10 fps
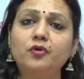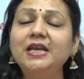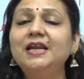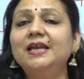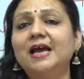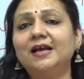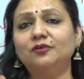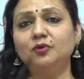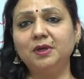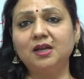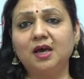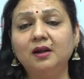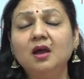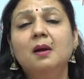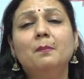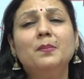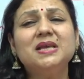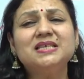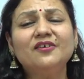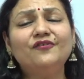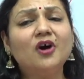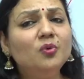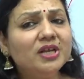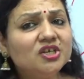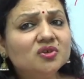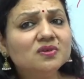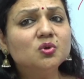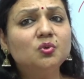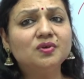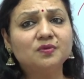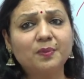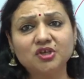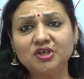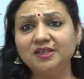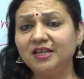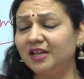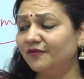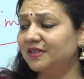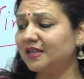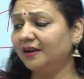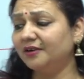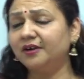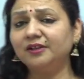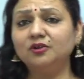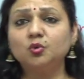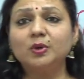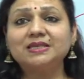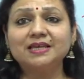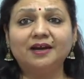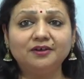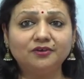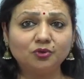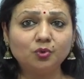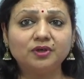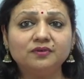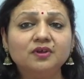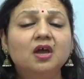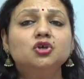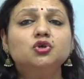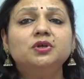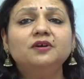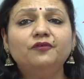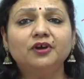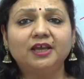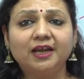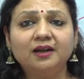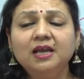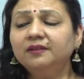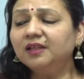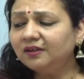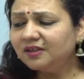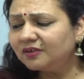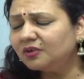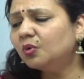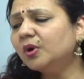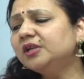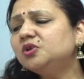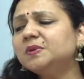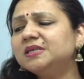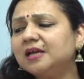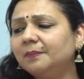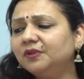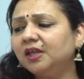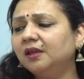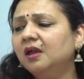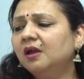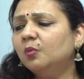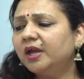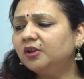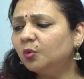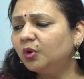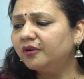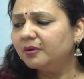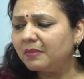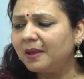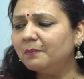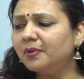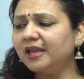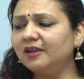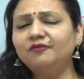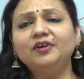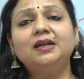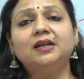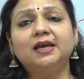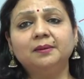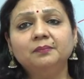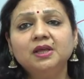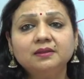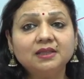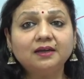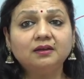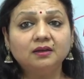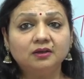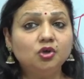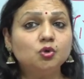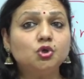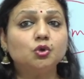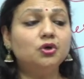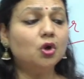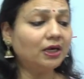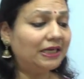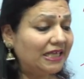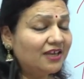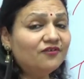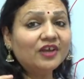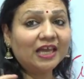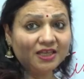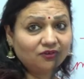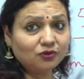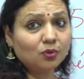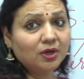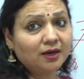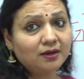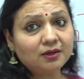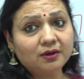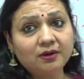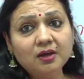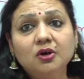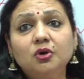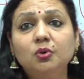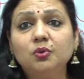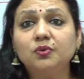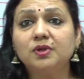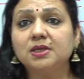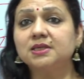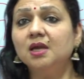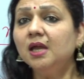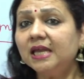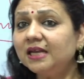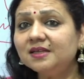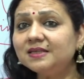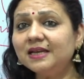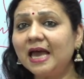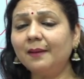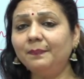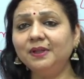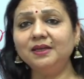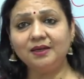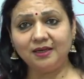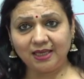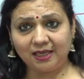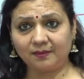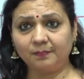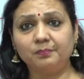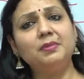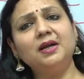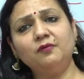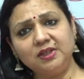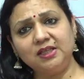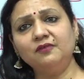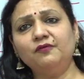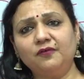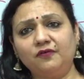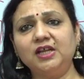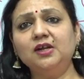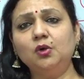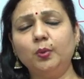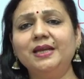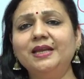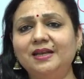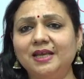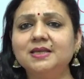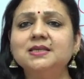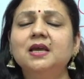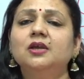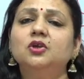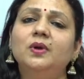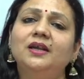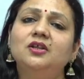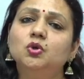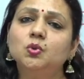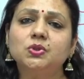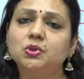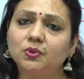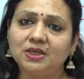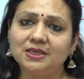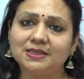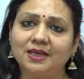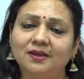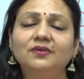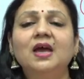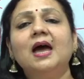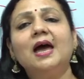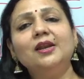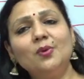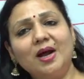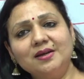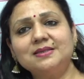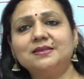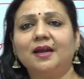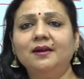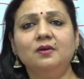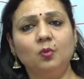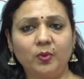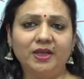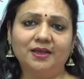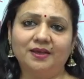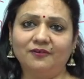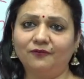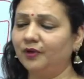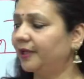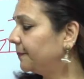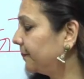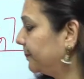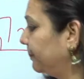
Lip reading: Reading has to be done. Basic foundation students, especially the 11th standard and the 12th standard students, shouldn't forget that this is going to be something where you would remember every time that you should not leave any stone unturned to do this. It doesn't happen in a day, but within 15-20 days, you get used to these things and you understand very carefully.